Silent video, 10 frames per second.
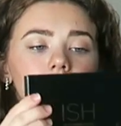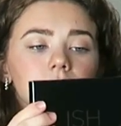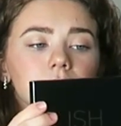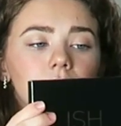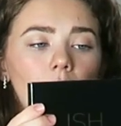
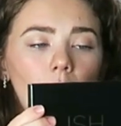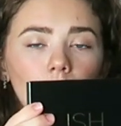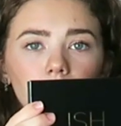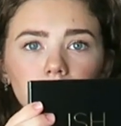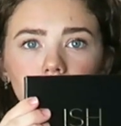
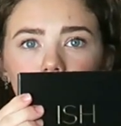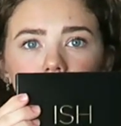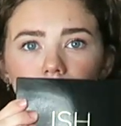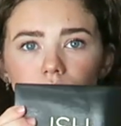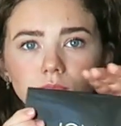So
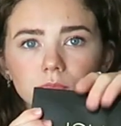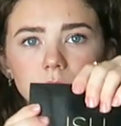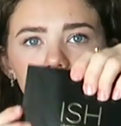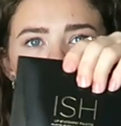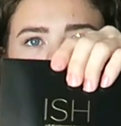
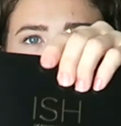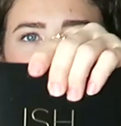it's just